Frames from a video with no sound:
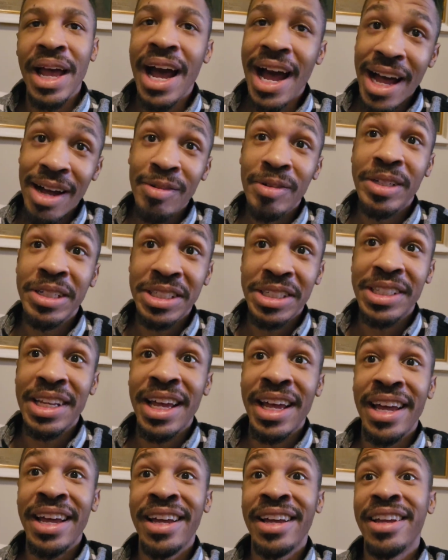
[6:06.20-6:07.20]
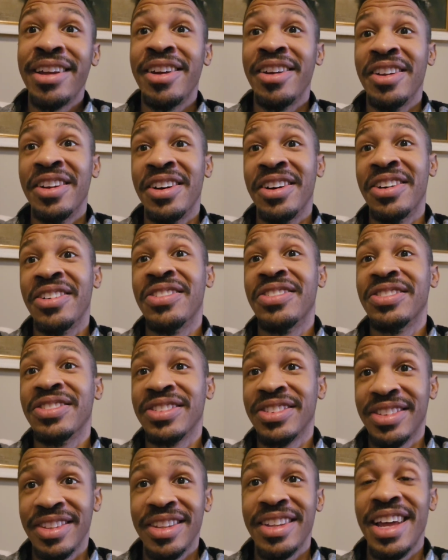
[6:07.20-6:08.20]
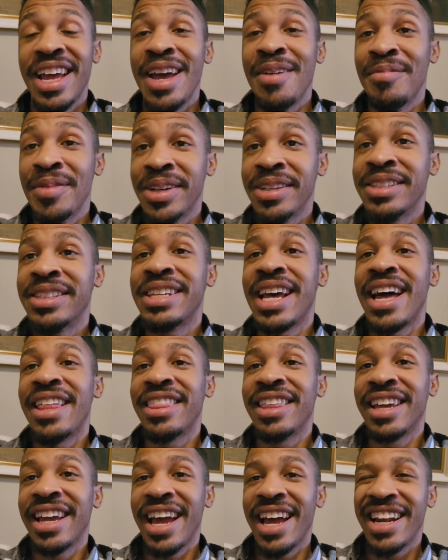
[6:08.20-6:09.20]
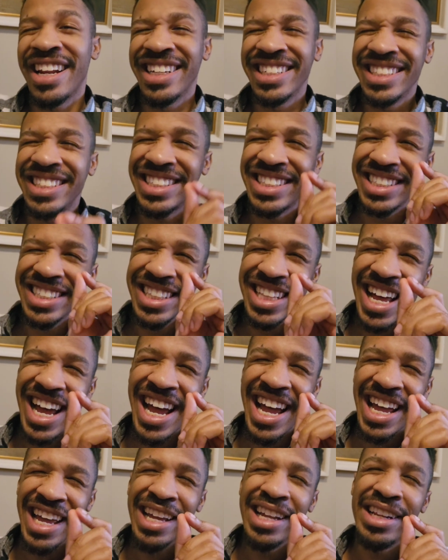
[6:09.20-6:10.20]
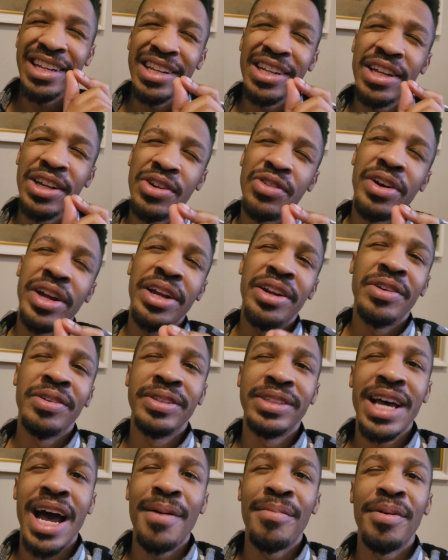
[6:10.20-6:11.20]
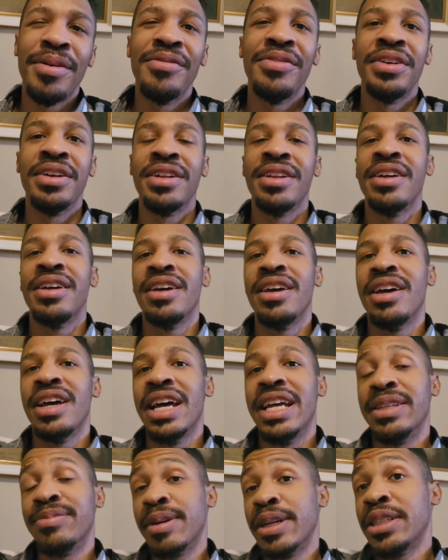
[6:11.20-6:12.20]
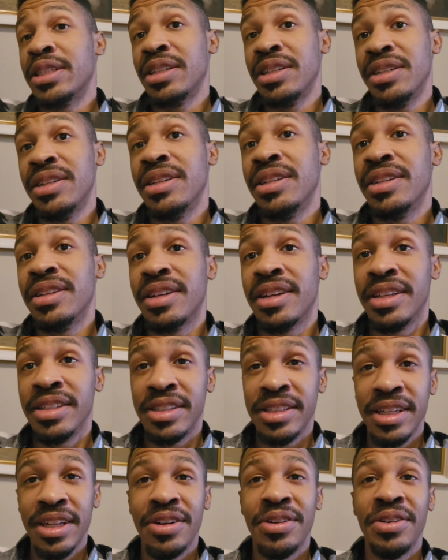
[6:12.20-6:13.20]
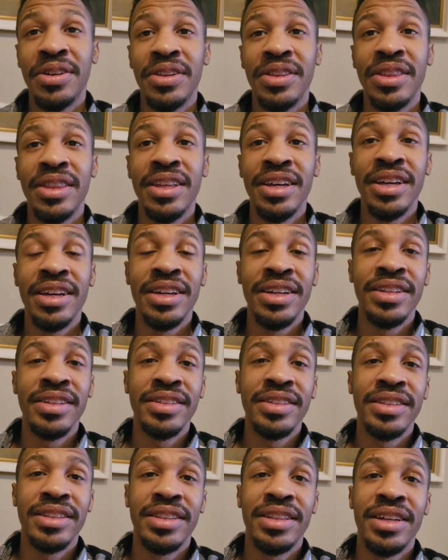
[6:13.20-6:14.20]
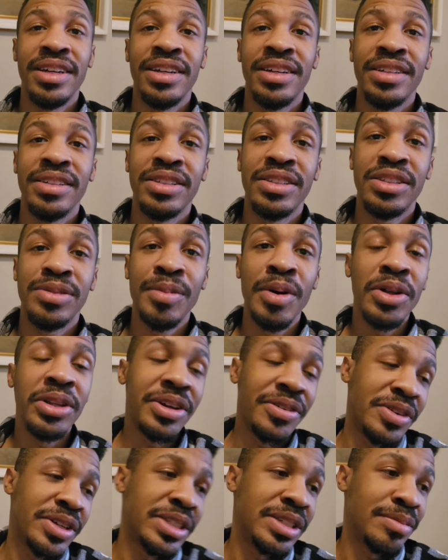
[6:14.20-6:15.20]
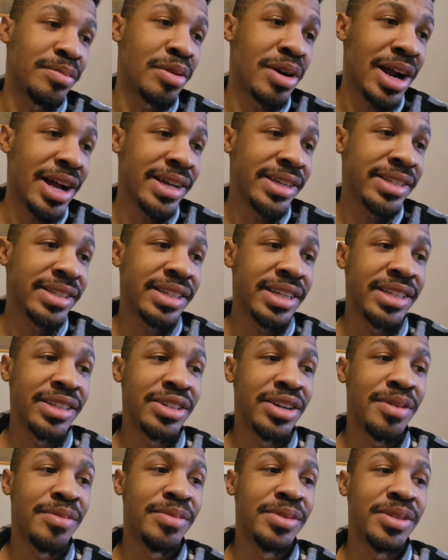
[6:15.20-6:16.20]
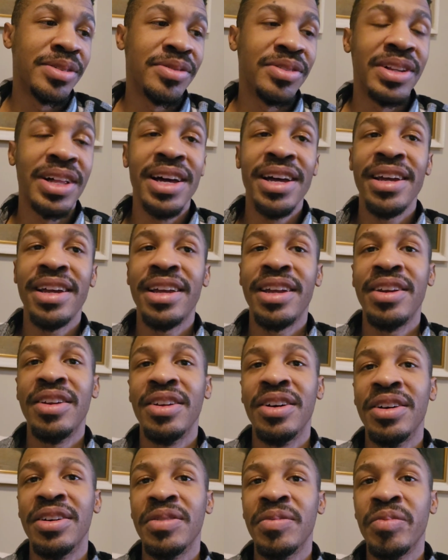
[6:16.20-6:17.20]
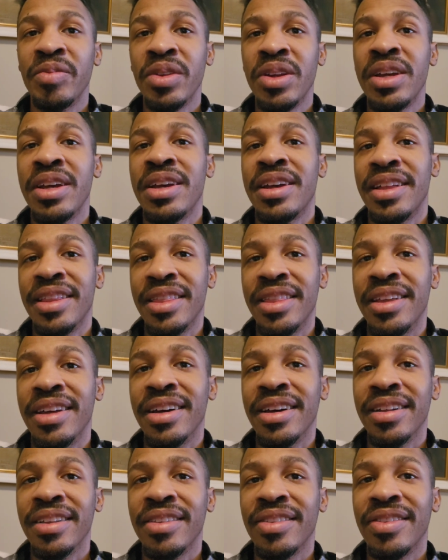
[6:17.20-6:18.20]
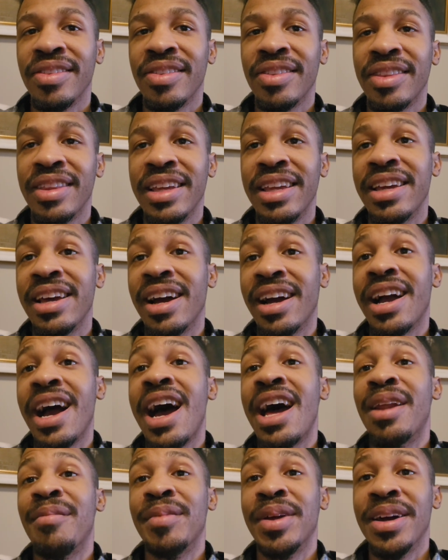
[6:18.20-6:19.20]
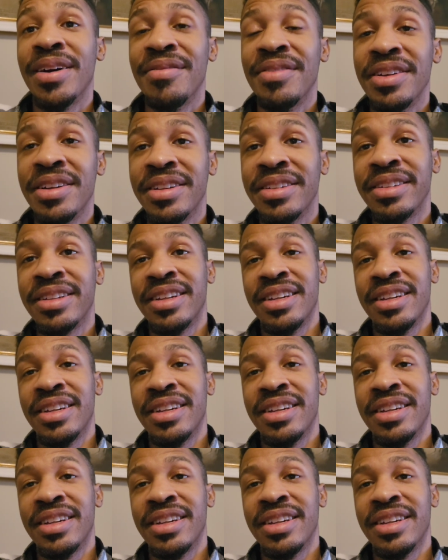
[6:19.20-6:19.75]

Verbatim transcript: I would just say, you know, Emma's I think had a slight grain on top of it, especially considering the small difference in price in terms of like, you know, the economy of it.